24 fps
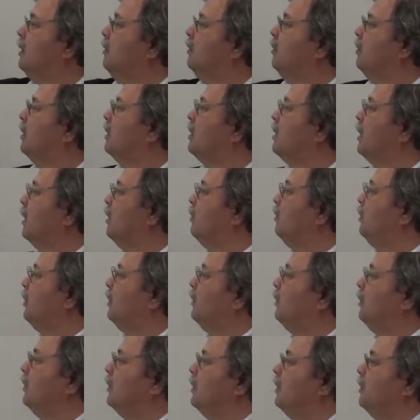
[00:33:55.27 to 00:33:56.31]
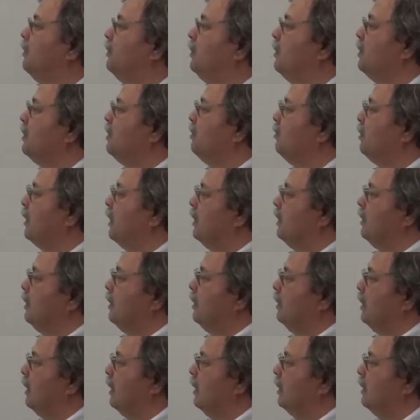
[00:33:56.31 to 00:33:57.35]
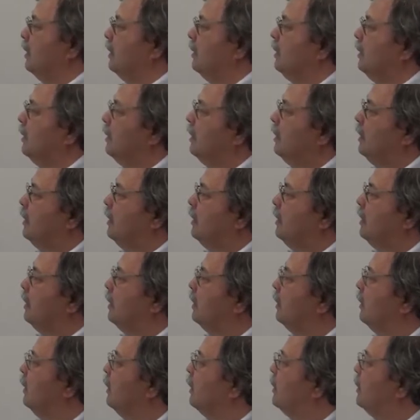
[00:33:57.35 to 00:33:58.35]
For example, for the first brand, Lada, the